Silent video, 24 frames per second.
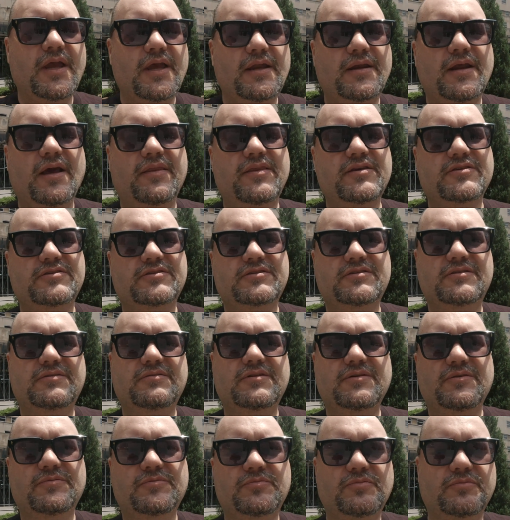Now, this
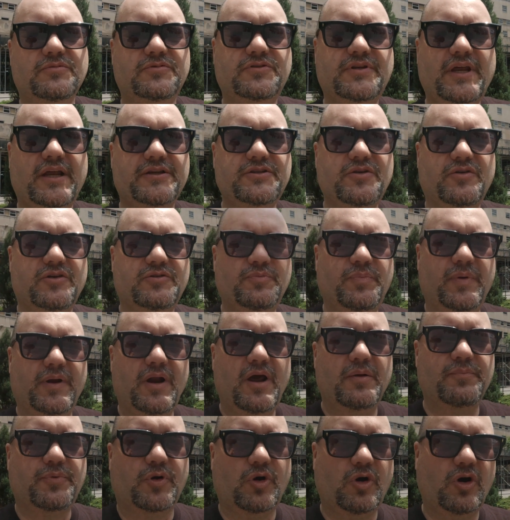statue has been
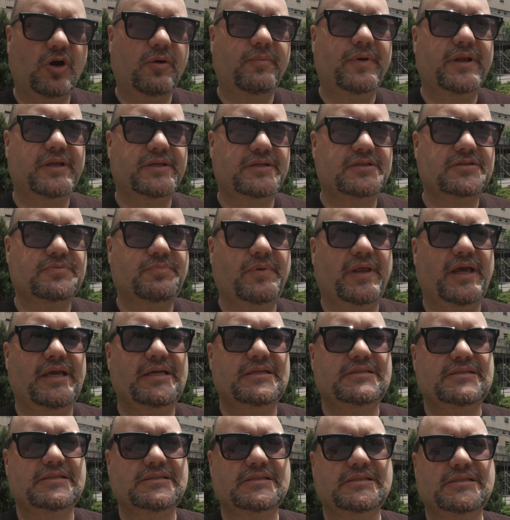on permanent
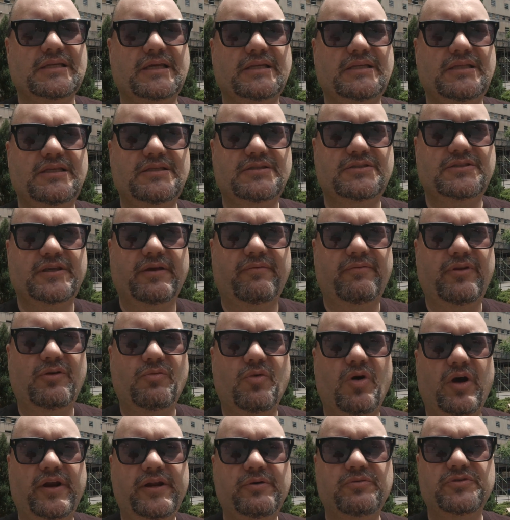display since
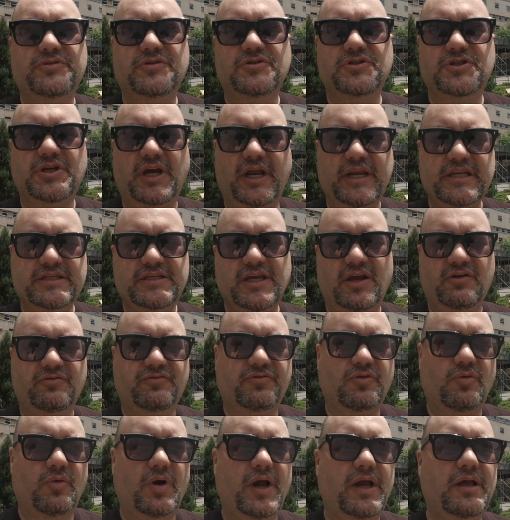1971. It was in Chinatown
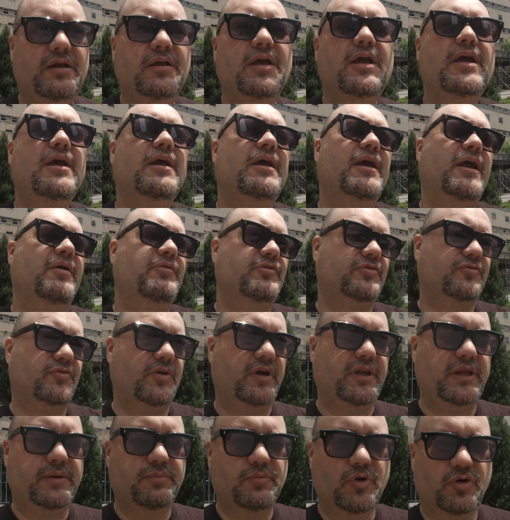for a while and was
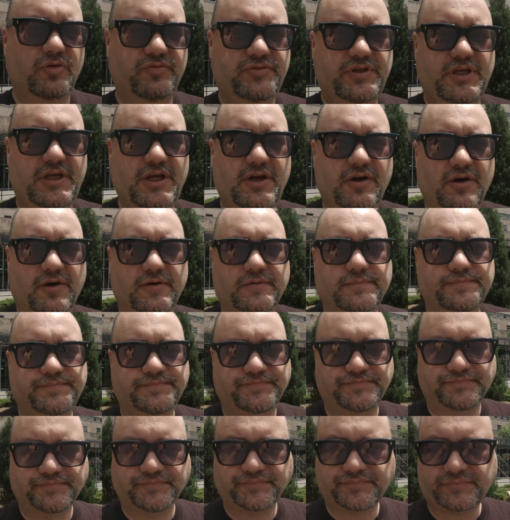finally moved here
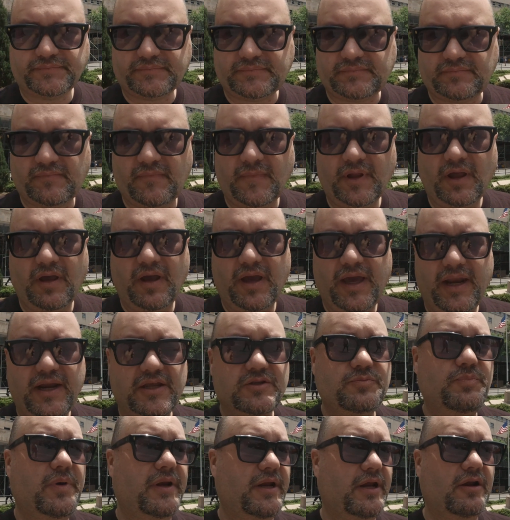and
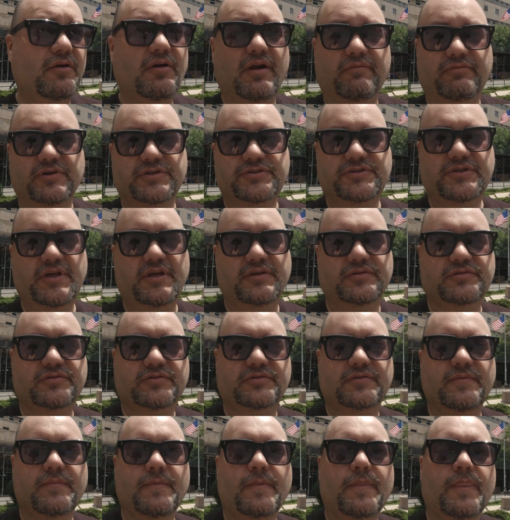has been here ever
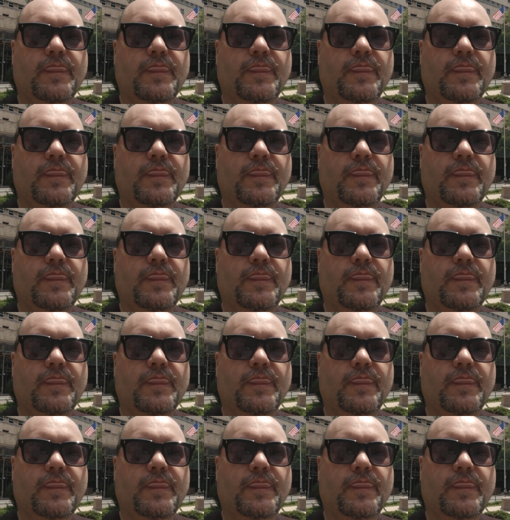since.